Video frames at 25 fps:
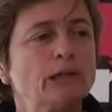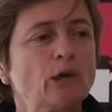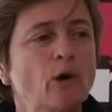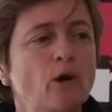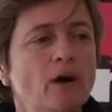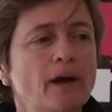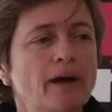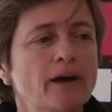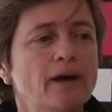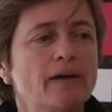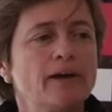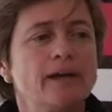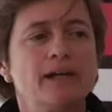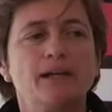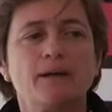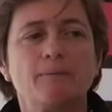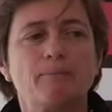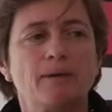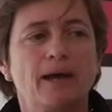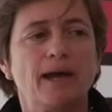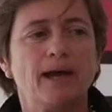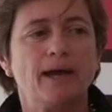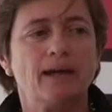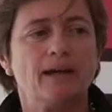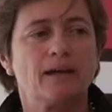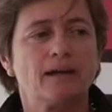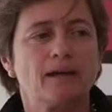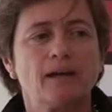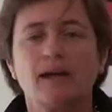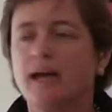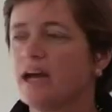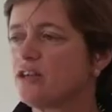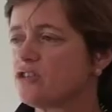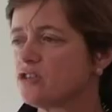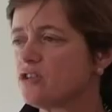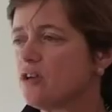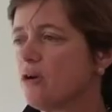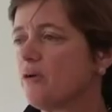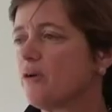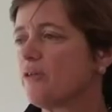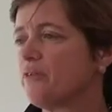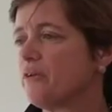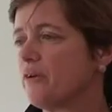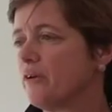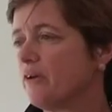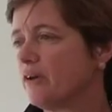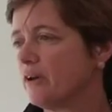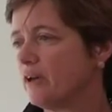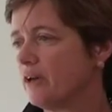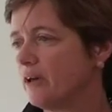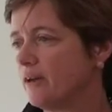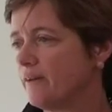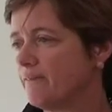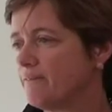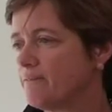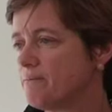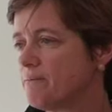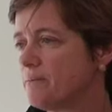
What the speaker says: lawyer in a bank has no authority.